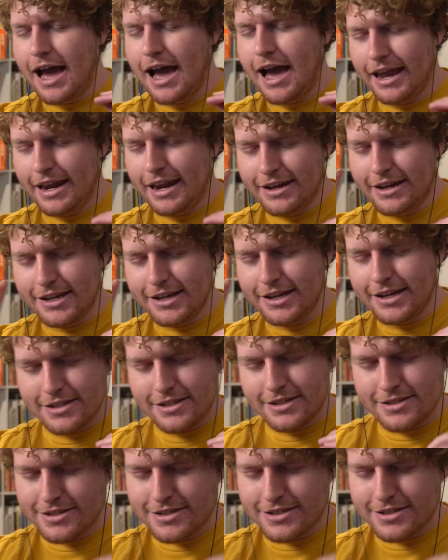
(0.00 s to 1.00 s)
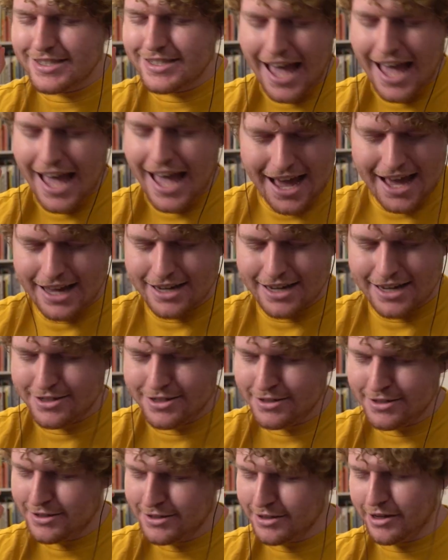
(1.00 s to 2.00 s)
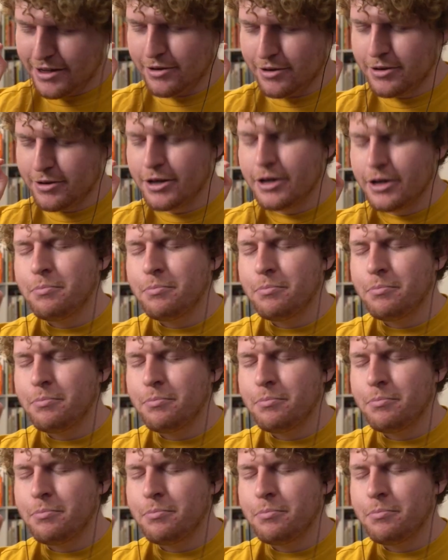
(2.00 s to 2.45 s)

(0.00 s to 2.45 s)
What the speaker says: and sad, you know,